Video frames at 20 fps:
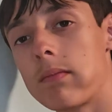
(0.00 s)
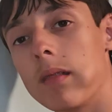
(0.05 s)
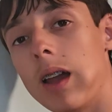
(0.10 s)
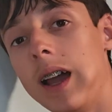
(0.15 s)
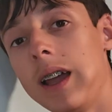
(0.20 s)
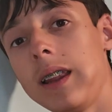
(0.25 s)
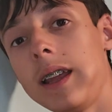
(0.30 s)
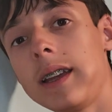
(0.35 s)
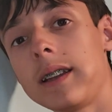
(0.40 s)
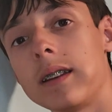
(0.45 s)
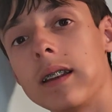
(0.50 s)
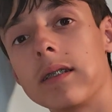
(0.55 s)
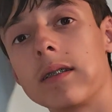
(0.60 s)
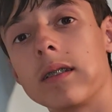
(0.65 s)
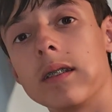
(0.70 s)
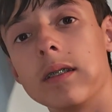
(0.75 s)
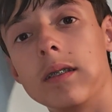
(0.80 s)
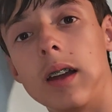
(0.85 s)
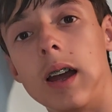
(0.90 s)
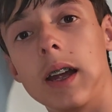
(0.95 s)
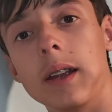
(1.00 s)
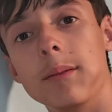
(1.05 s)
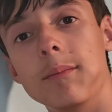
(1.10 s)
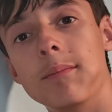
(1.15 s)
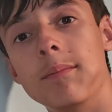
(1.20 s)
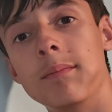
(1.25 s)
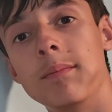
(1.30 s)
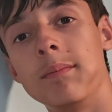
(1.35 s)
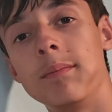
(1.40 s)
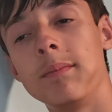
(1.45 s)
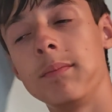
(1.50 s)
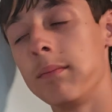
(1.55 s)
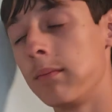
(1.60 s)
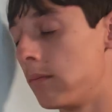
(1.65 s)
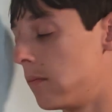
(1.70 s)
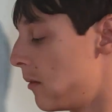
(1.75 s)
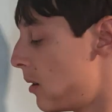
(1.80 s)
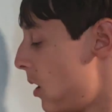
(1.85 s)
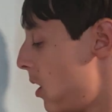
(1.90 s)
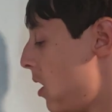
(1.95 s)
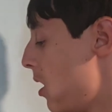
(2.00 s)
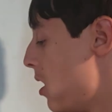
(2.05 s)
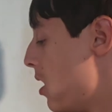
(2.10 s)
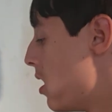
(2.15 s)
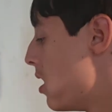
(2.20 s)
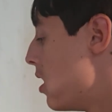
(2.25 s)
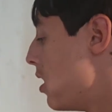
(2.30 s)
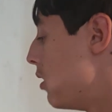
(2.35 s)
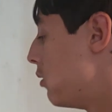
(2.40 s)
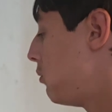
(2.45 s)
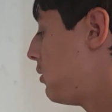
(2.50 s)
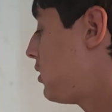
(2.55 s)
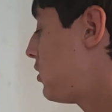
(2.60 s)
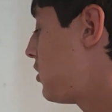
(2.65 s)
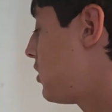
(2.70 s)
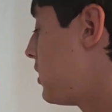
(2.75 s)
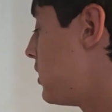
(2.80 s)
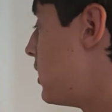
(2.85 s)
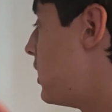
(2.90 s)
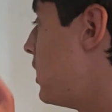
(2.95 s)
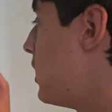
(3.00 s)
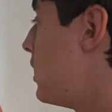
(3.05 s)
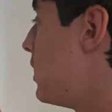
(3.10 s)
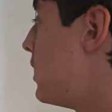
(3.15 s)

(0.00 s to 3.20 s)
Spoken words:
I like this design. We should